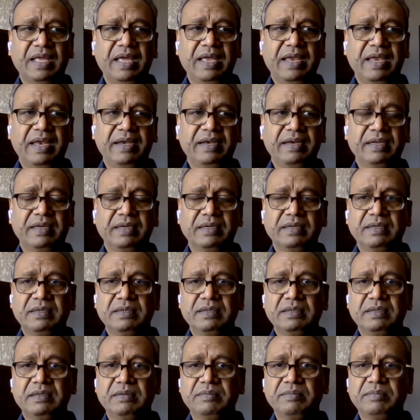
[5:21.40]
and
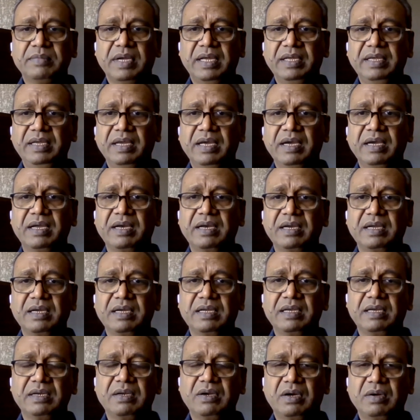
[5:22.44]
my younger
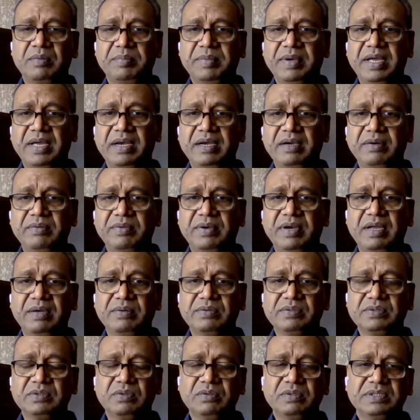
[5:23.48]
uncle got married when
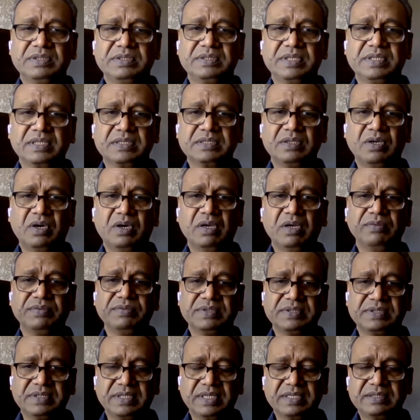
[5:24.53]
i was only six not
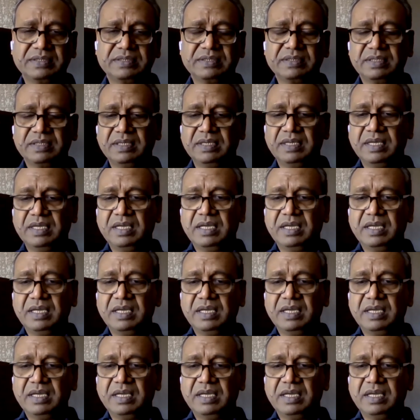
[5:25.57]
even six